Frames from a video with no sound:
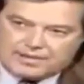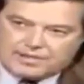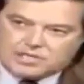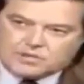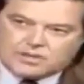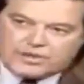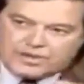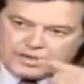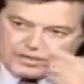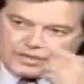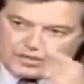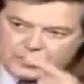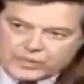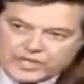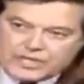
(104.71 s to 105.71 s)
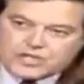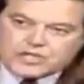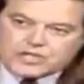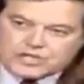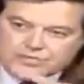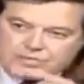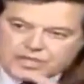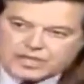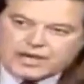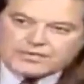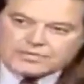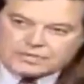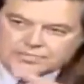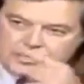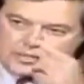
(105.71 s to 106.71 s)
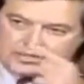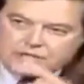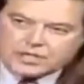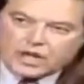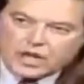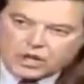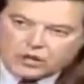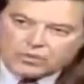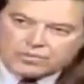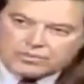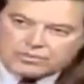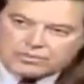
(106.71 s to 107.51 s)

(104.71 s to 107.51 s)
is within the reach of the government to know.